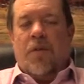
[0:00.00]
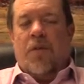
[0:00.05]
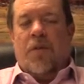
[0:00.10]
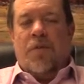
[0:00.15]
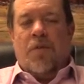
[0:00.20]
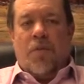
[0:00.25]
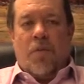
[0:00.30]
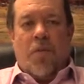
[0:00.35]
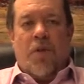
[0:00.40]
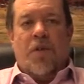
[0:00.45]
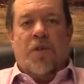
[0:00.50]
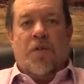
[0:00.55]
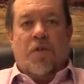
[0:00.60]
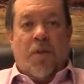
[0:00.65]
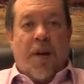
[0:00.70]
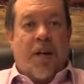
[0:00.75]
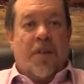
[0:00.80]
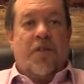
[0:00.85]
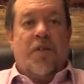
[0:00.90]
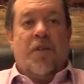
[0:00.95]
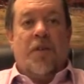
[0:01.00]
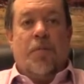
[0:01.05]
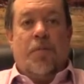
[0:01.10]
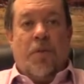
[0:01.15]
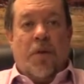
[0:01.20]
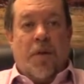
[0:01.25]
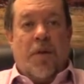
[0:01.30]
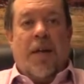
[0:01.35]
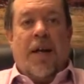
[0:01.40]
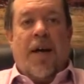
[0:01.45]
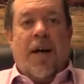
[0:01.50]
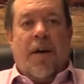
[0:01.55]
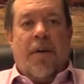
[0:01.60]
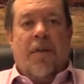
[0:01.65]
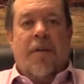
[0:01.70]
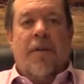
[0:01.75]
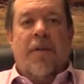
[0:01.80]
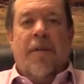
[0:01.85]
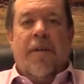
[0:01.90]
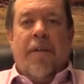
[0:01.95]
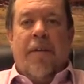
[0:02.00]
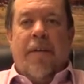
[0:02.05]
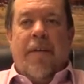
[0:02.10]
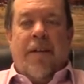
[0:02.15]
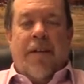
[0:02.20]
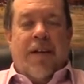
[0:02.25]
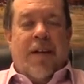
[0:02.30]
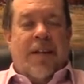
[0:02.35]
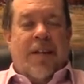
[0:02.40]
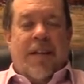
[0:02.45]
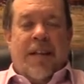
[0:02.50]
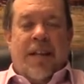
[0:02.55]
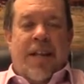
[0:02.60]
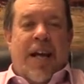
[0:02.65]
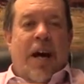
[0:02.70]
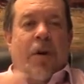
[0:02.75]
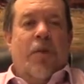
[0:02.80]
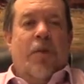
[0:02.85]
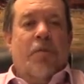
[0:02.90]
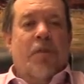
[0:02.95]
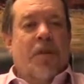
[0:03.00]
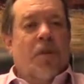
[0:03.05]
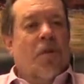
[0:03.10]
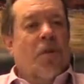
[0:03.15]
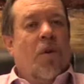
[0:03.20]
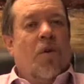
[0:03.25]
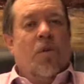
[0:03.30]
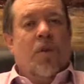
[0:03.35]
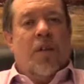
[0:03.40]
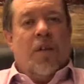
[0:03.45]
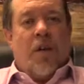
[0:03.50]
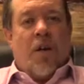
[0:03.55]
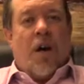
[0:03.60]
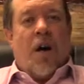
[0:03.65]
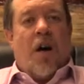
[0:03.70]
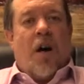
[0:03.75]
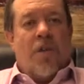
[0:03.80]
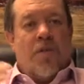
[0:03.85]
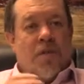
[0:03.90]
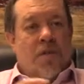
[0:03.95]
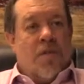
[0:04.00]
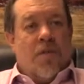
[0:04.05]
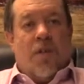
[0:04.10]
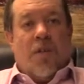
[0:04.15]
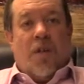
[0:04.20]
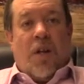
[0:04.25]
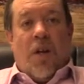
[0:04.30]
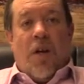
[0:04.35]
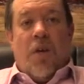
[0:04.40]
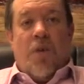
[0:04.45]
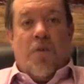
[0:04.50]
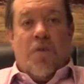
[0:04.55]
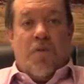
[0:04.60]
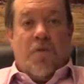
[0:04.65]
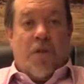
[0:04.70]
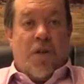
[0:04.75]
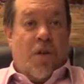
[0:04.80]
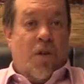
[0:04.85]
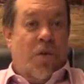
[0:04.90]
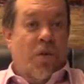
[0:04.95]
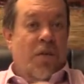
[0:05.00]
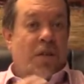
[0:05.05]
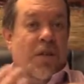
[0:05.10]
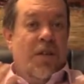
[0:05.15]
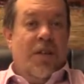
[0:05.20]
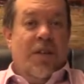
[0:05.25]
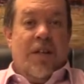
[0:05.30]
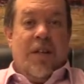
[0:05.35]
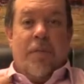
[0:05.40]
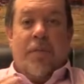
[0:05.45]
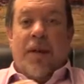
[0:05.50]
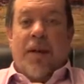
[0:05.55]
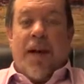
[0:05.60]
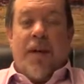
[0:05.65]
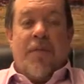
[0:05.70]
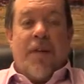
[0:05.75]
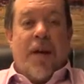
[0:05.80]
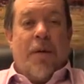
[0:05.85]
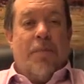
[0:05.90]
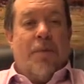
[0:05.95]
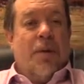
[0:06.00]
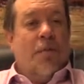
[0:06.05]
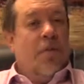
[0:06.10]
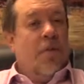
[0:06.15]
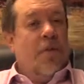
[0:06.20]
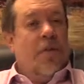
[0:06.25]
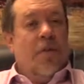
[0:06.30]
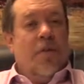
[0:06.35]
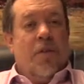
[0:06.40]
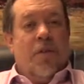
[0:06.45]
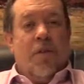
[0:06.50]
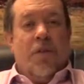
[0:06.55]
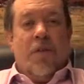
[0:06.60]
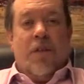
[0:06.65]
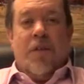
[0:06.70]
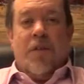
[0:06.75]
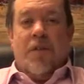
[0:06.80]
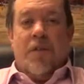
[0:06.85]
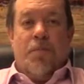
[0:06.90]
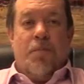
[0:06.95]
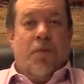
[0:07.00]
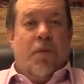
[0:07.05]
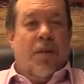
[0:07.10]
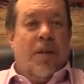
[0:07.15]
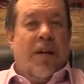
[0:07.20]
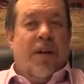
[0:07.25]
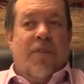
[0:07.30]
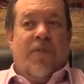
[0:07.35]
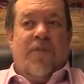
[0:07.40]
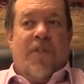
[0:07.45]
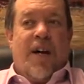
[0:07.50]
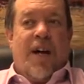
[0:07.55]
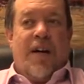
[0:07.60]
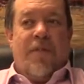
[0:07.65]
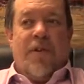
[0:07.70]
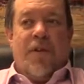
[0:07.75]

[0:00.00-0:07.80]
would direct you to put down. And then that would be your only cost of the loan. So, I mean, I've got people that do these that put down $500,